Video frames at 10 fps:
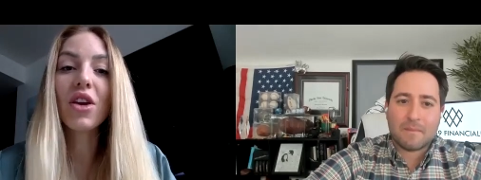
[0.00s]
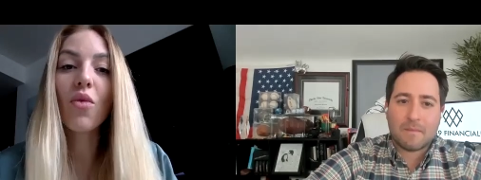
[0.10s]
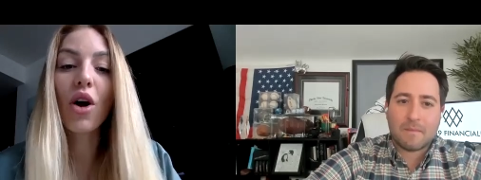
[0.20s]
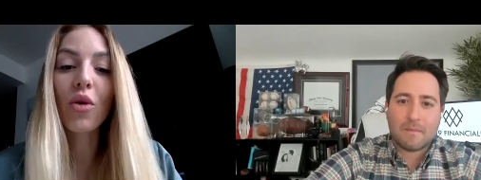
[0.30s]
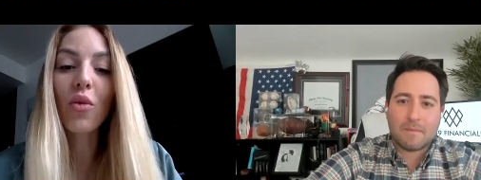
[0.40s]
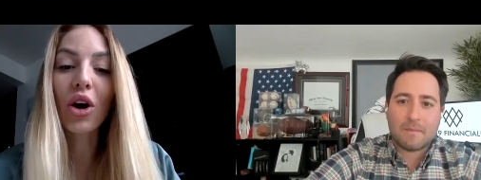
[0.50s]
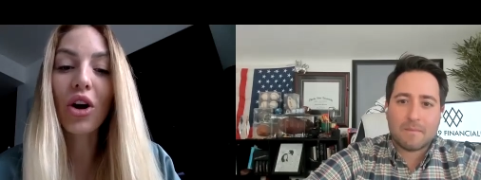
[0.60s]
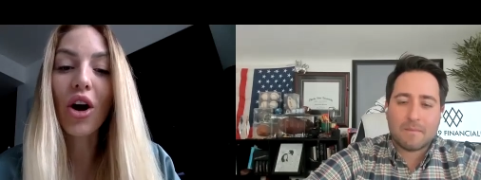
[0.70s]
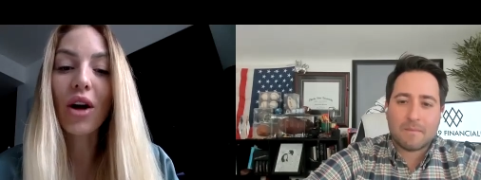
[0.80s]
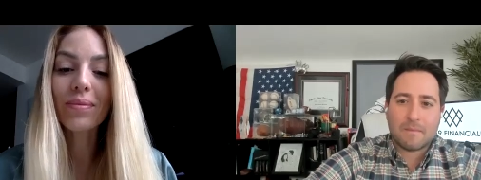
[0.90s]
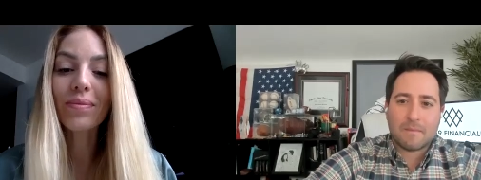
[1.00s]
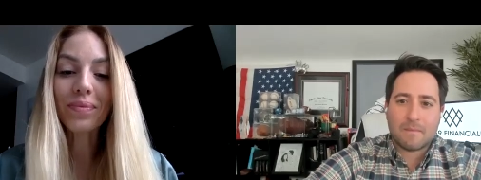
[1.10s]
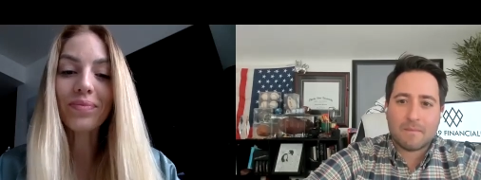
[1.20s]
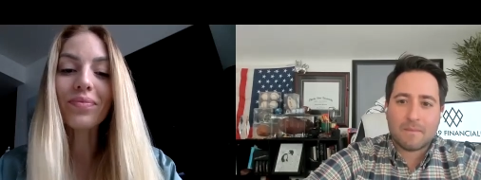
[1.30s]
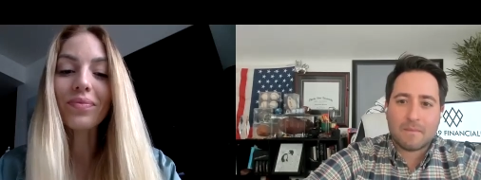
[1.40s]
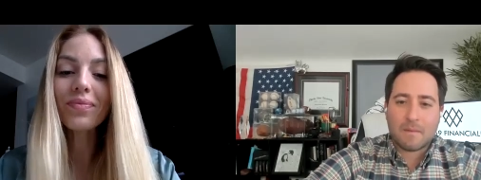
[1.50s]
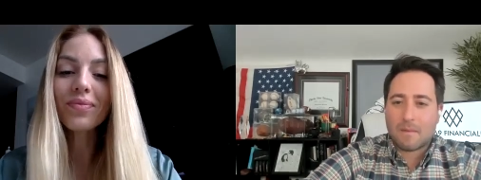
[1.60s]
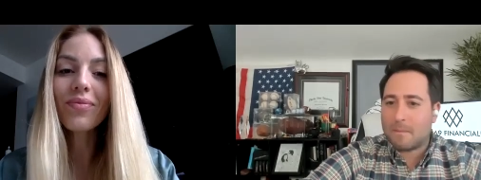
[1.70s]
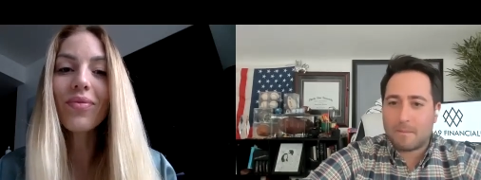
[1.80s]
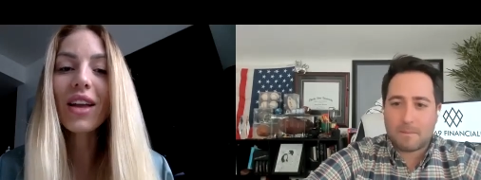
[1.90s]
Speaker 1: you want to work on.
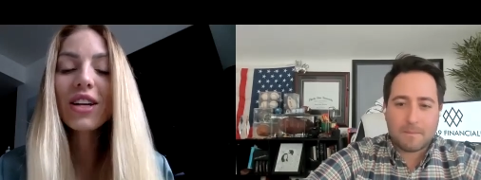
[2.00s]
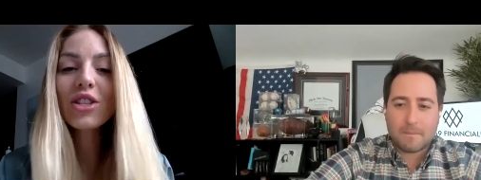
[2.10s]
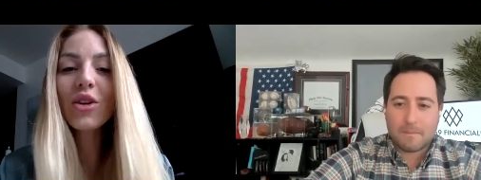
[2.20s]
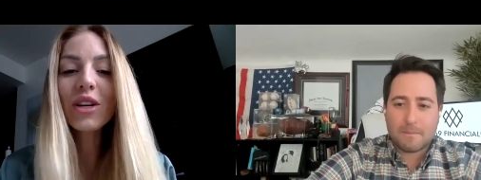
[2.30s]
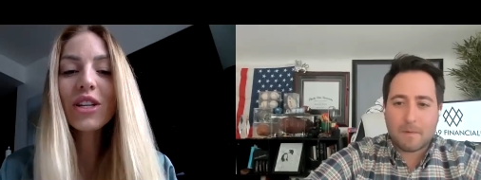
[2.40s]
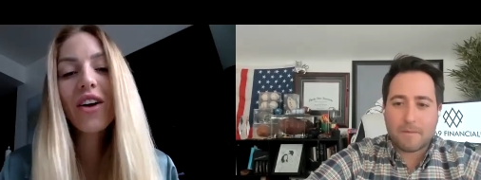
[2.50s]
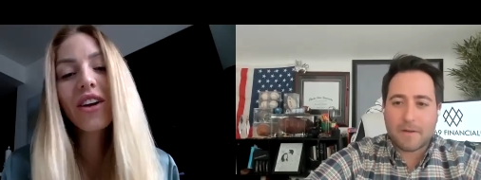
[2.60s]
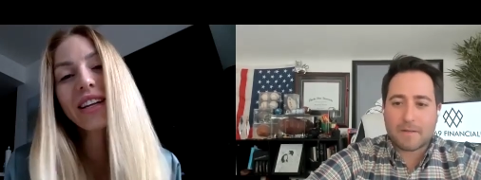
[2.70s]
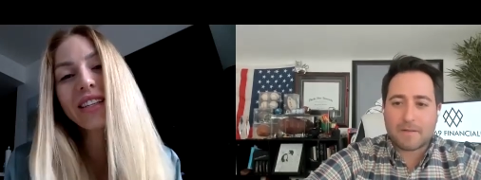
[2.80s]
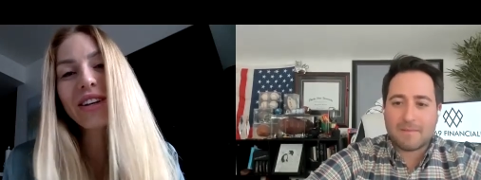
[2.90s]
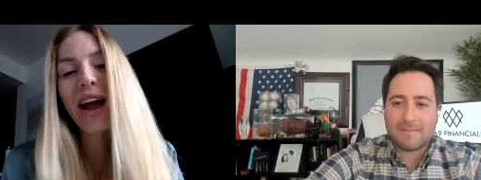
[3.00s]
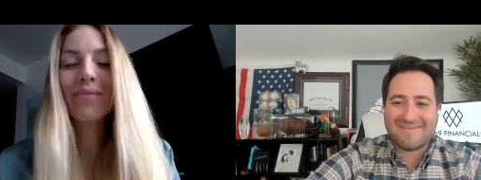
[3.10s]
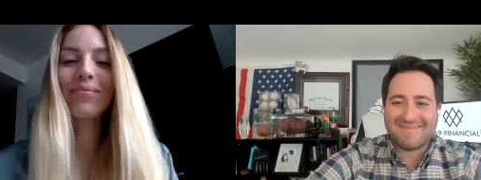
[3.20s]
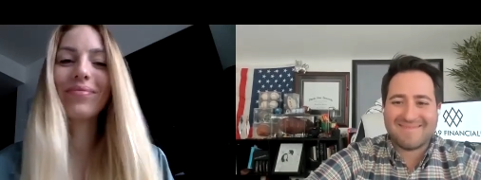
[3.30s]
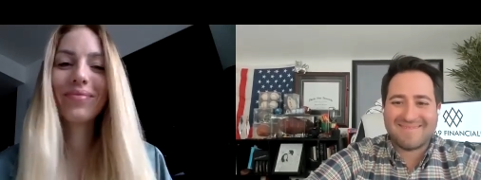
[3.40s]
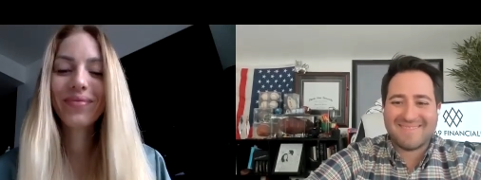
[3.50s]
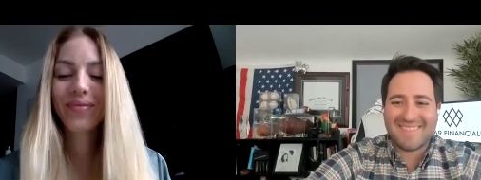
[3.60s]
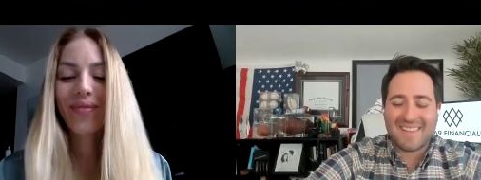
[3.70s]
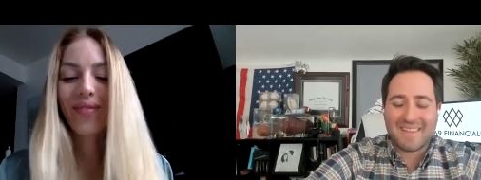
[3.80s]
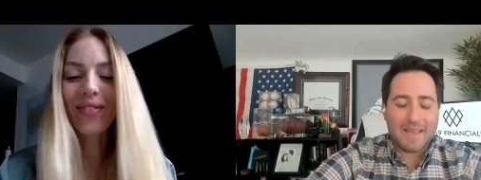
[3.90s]
So reach Perfect. out on Instagram.
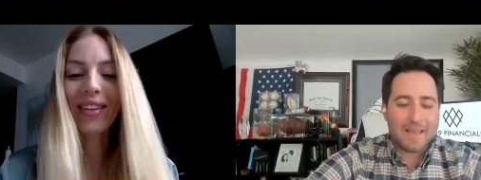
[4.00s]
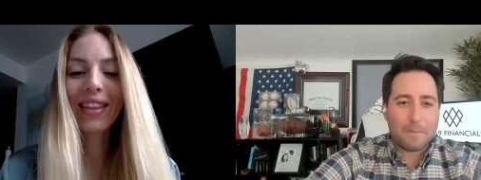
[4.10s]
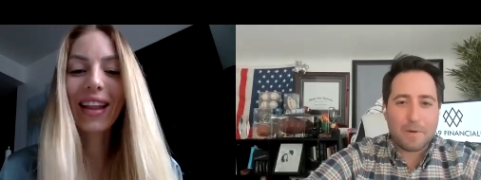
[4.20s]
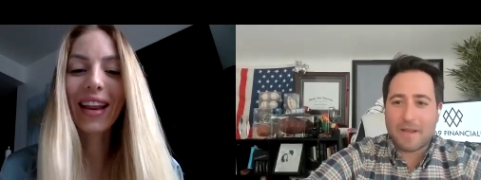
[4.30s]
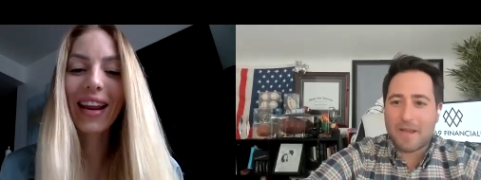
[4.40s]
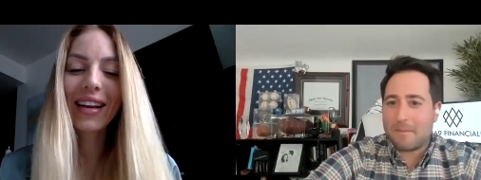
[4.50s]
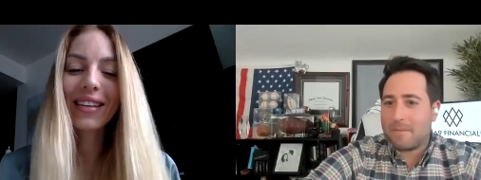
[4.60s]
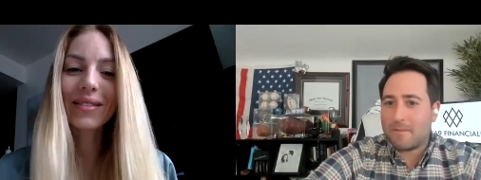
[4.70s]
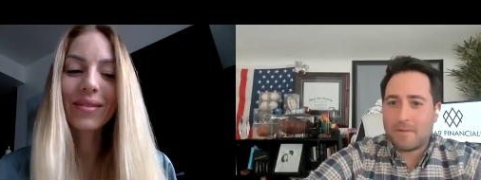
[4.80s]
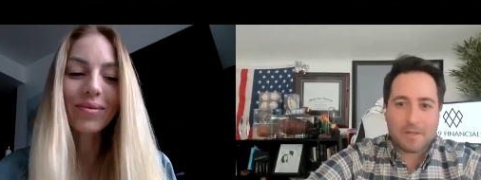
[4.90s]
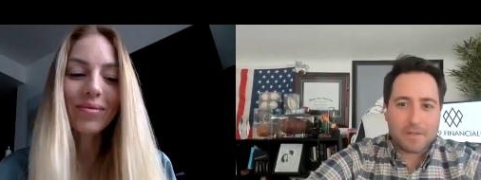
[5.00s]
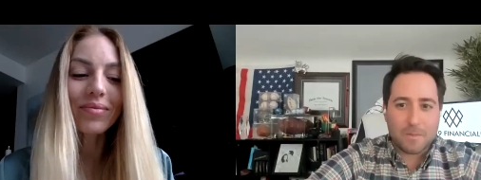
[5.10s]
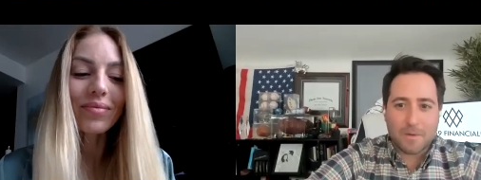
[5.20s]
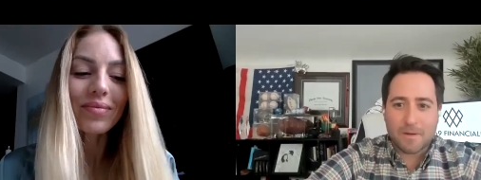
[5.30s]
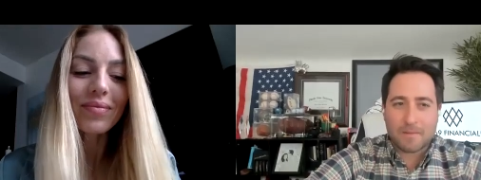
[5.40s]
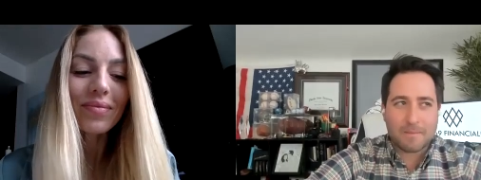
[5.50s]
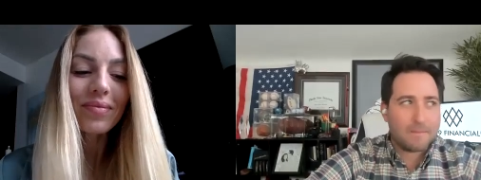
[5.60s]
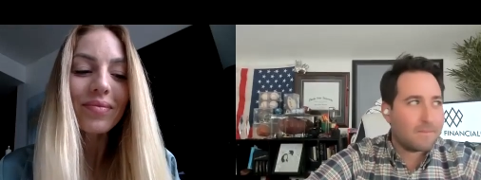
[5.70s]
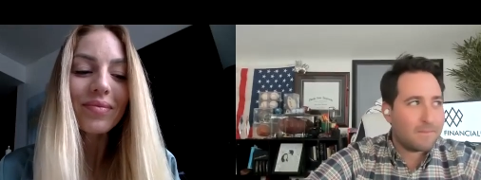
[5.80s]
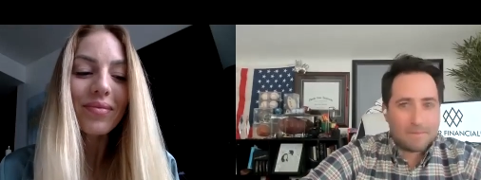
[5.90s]
Speaker 2: Yeah, hit Brittany up. She's super
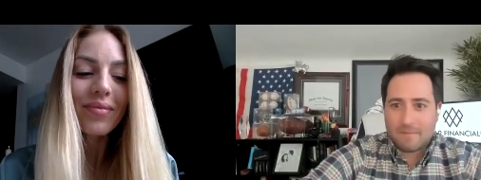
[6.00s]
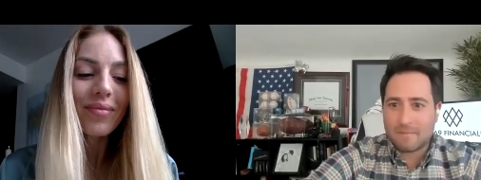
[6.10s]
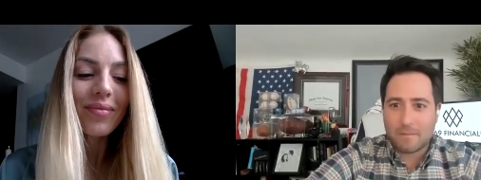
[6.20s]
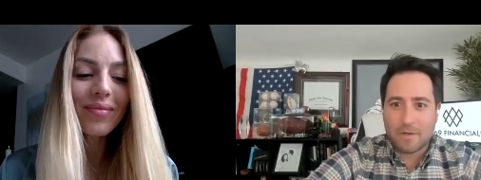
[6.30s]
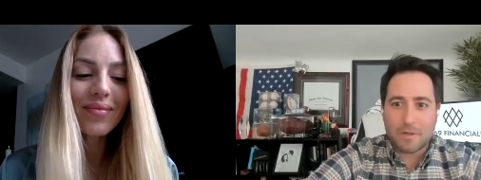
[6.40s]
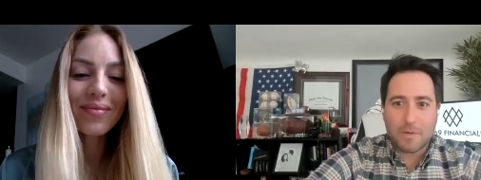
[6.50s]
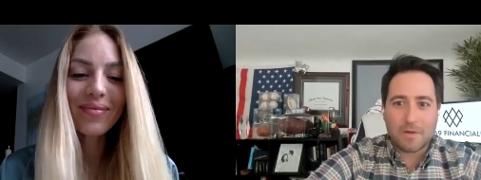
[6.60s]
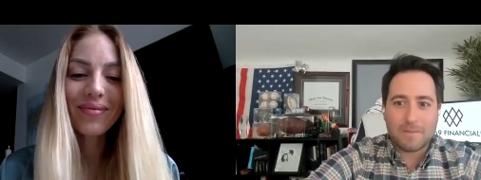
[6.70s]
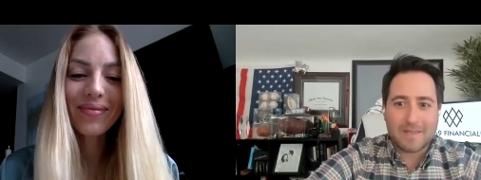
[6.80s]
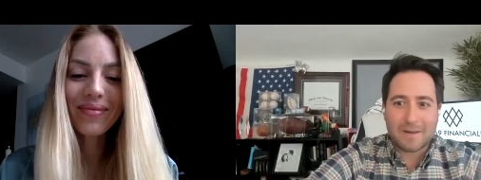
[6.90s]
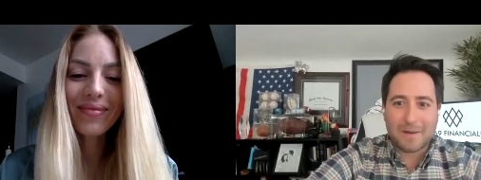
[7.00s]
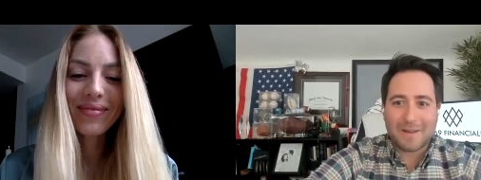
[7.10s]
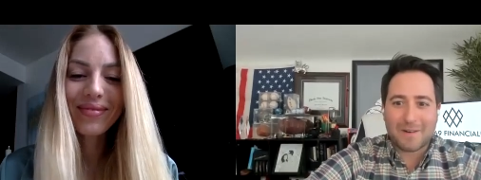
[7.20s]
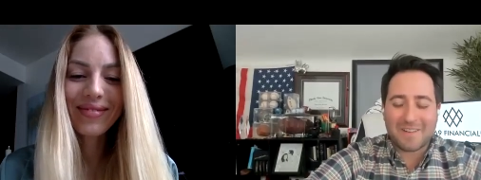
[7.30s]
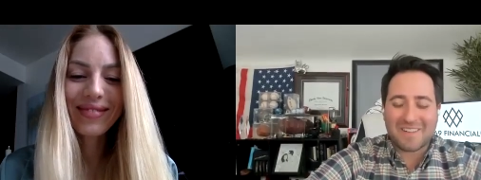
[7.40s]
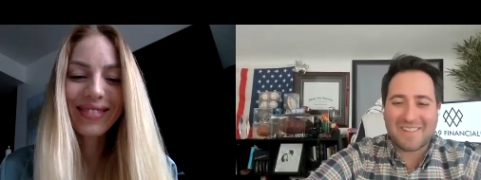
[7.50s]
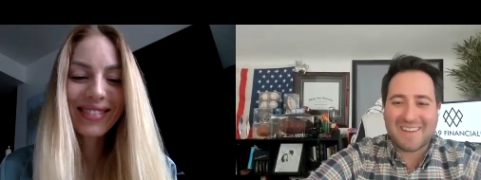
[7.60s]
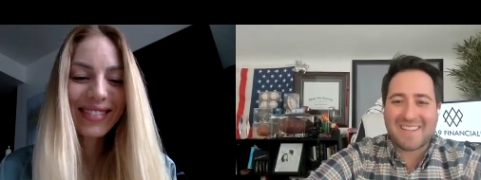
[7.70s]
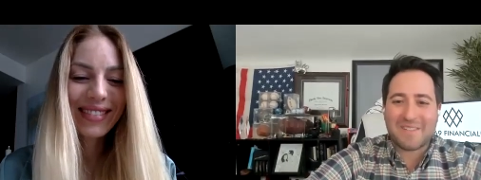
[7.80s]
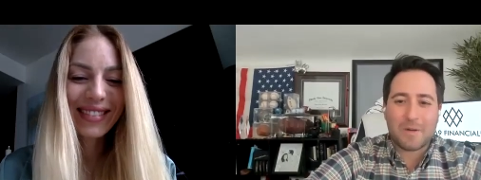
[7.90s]
reachable. That's how I got her on here
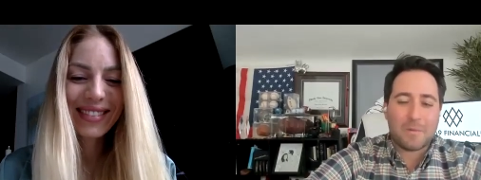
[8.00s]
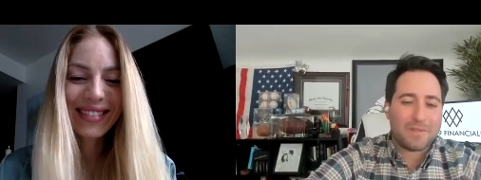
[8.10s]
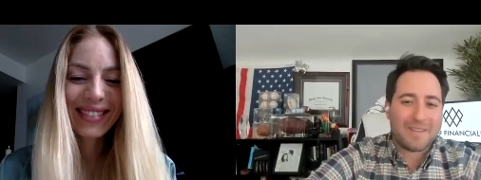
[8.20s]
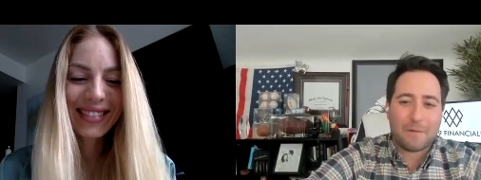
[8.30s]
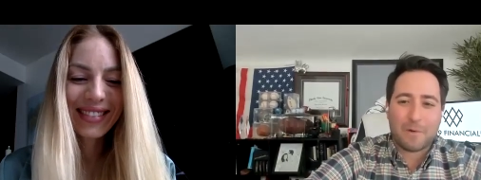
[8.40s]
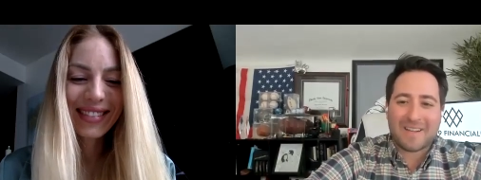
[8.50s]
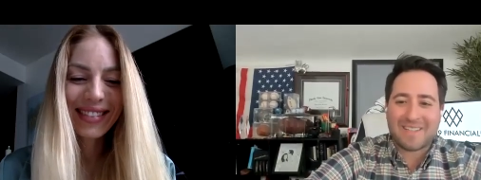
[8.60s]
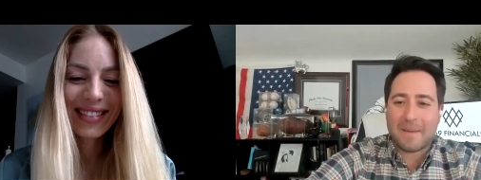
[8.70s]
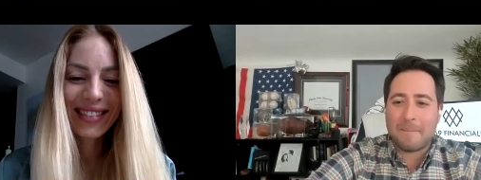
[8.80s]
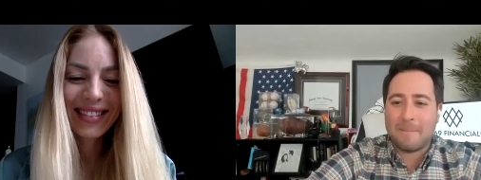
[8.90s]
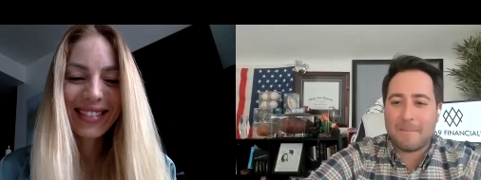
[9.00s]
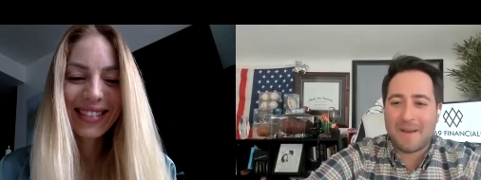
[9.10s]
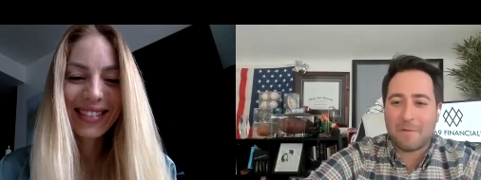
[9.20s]
today. So we'll see everyone next time. Bye,